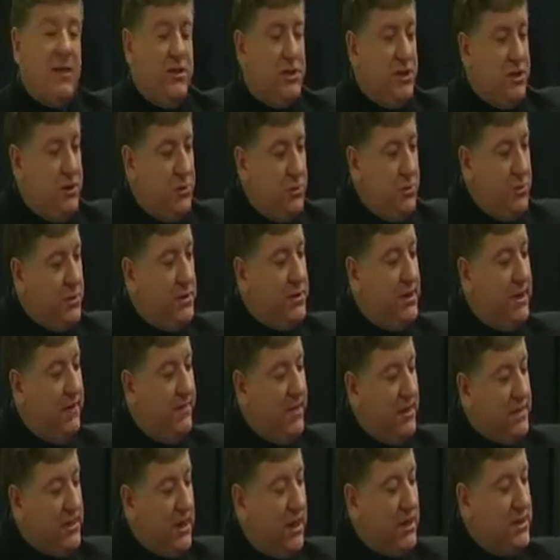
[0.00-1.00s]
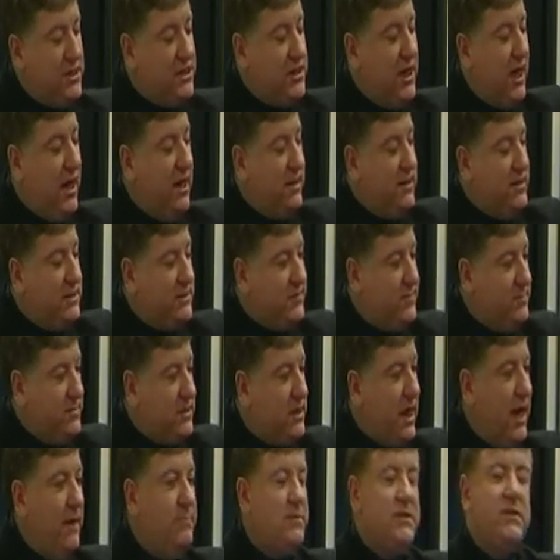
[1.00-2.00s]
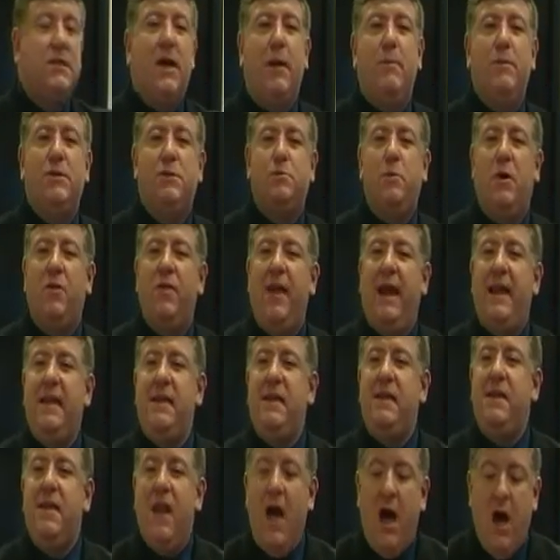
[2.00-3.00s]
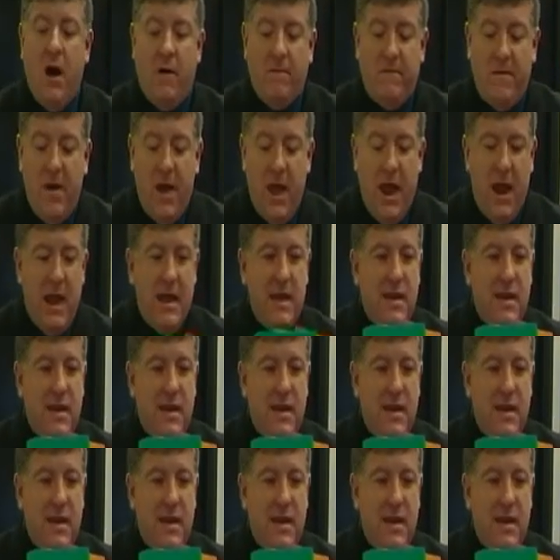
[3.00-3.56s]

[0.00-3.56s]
Do give the task to others from time to time as well. They love